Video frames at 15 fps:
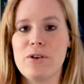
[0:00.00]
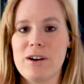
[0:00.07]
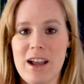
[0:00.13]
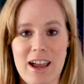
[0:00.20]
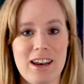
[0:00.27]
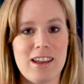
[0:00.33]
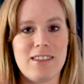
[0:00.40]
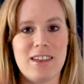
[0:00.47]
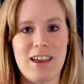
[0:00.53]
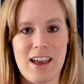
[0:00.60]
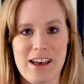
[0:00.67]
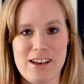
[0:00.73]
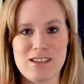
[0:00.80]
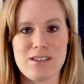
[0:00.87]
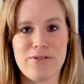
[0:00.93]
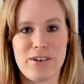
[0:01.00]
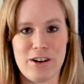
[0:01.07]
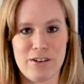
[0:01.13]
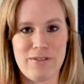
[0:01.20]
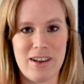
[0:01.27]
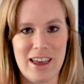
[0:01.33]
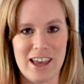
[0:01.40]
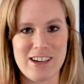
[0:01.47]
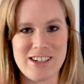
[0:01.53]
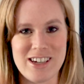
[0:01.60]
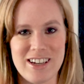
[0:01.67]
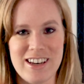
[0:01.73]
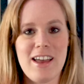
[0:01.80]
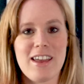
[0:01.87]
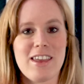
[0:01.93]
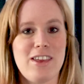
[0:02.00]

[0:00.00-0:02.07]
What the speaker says: or anything else for your vacation.